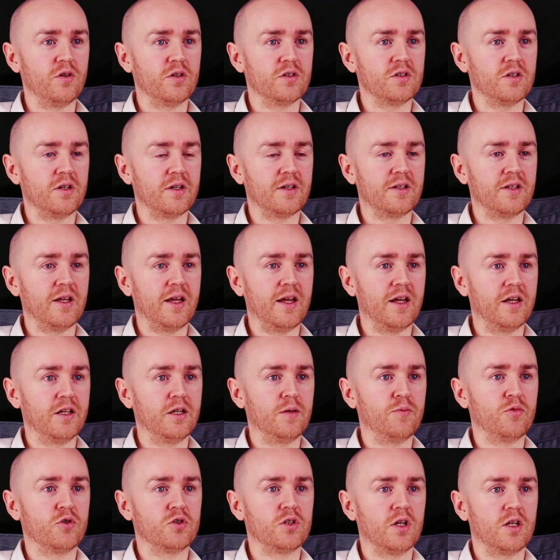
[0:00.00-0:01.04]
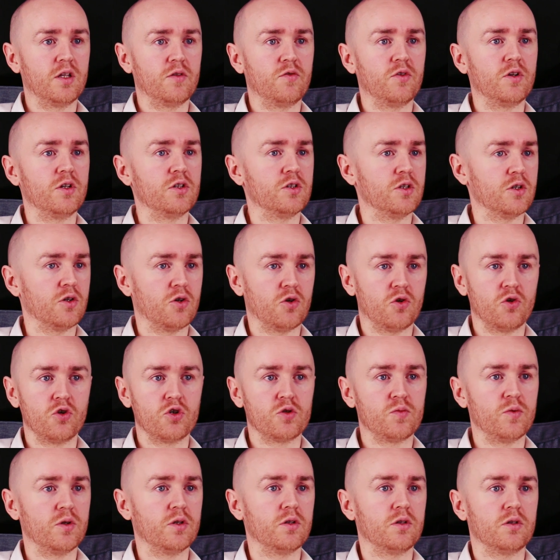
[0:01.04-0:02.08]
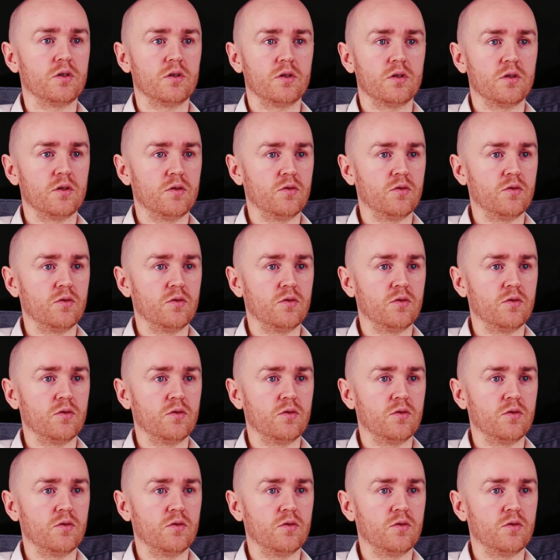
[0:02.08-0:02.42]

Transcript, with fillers: It's like 80% of it is encouragement.